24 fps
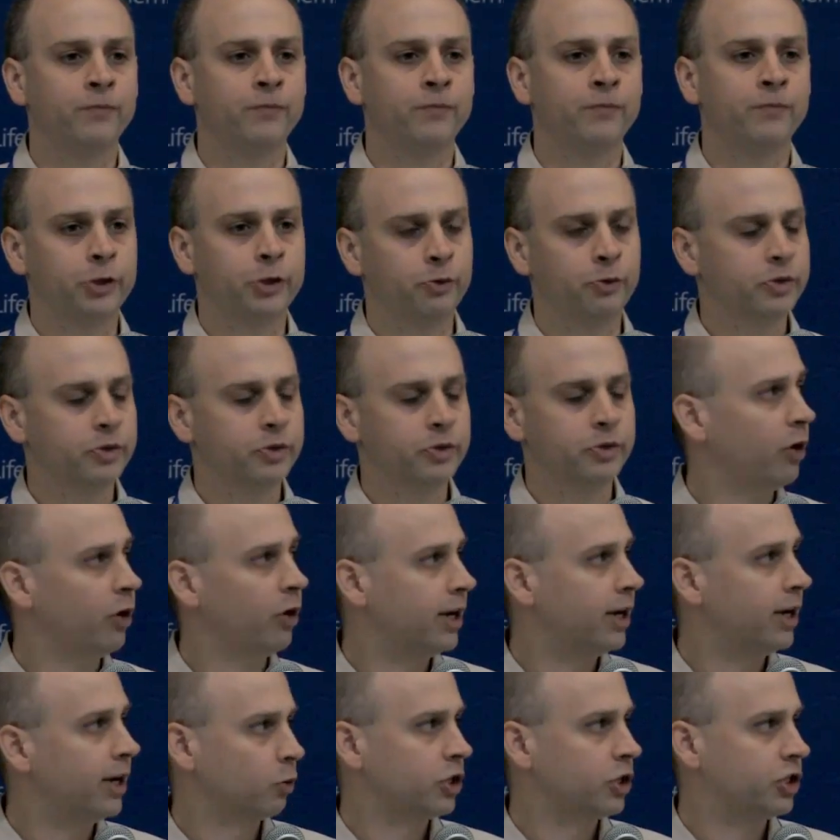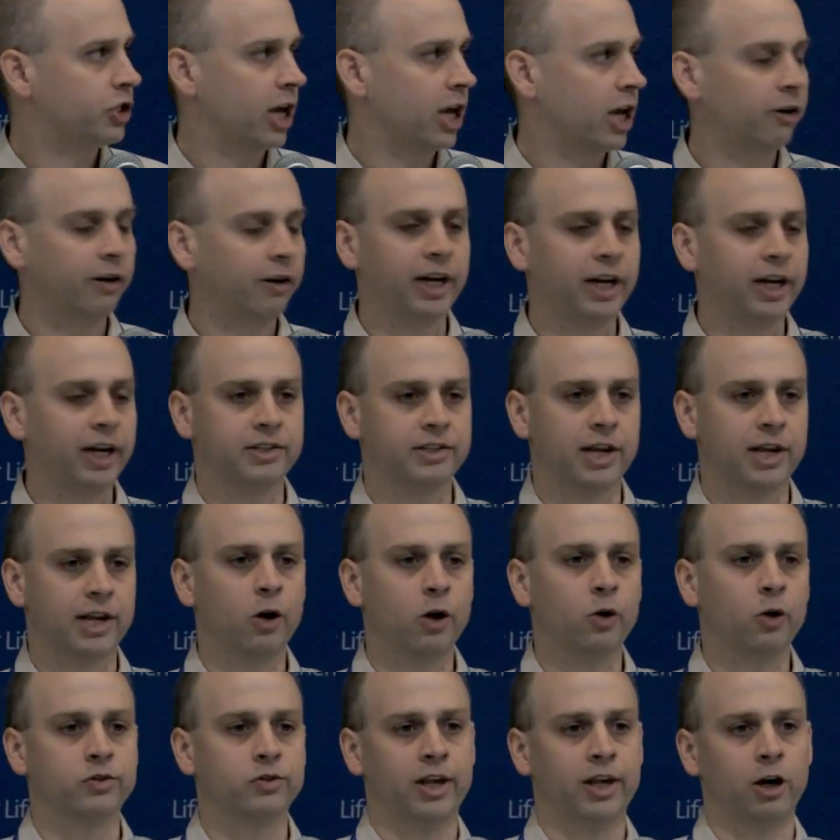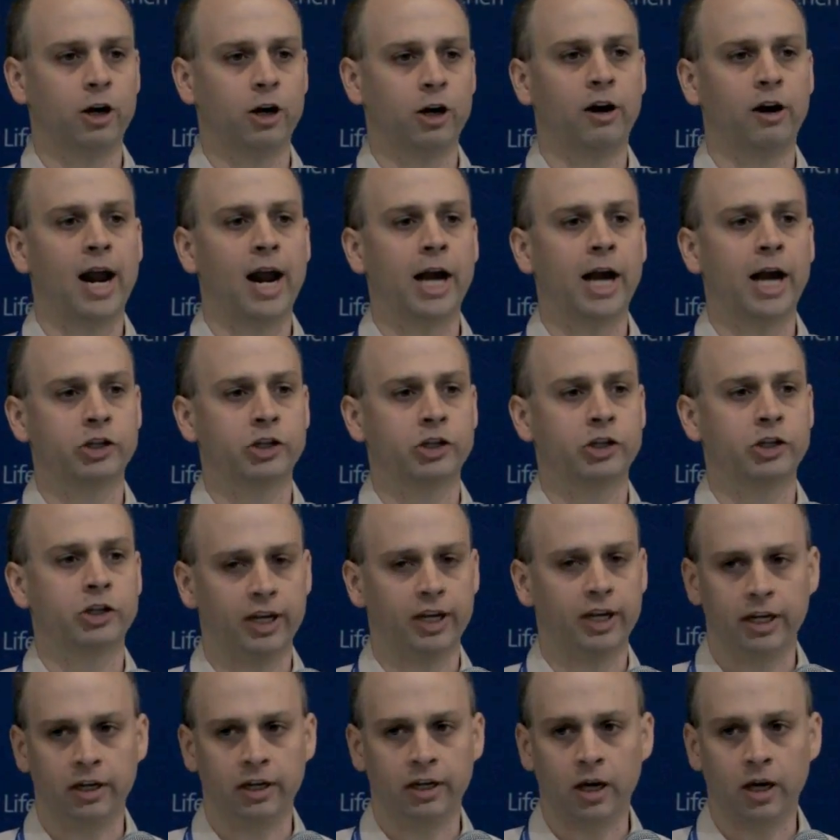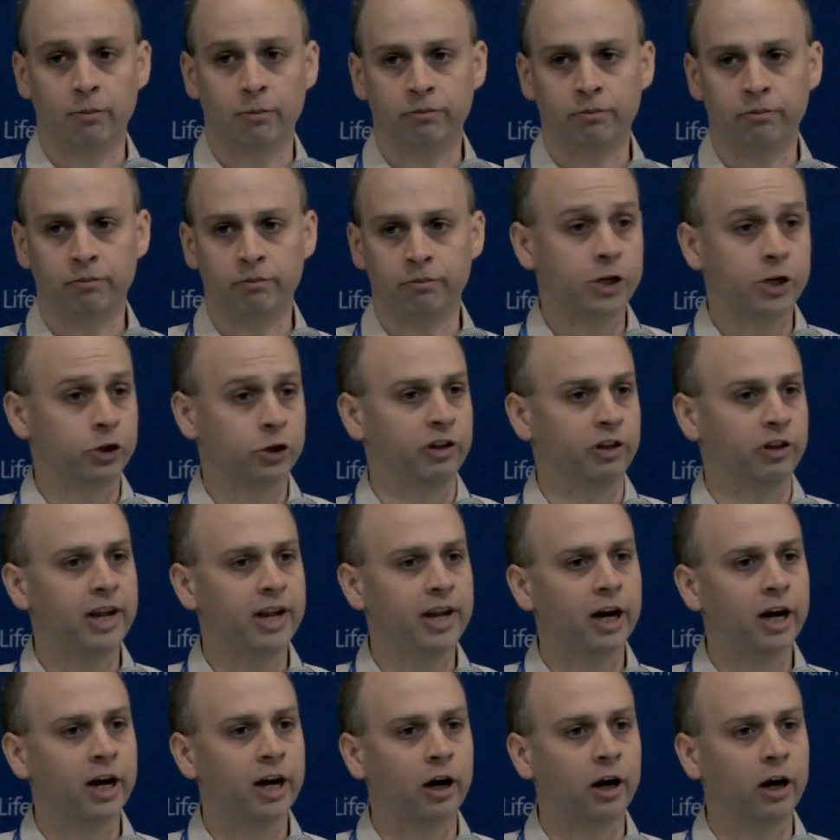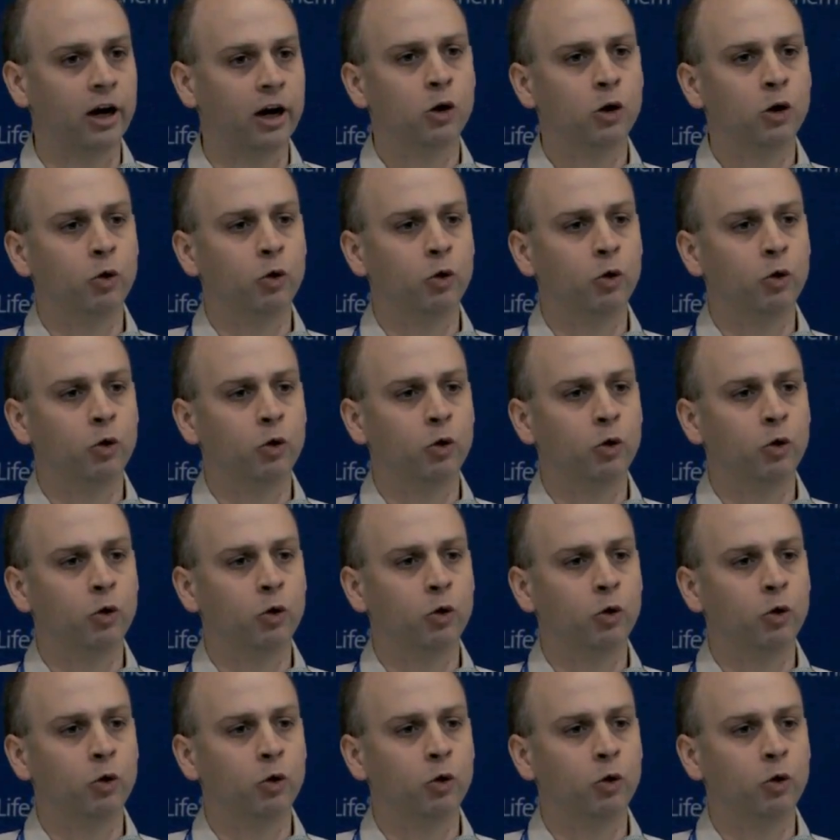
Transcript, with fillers: And so in some ways, we're generating cells that are actually naturally there.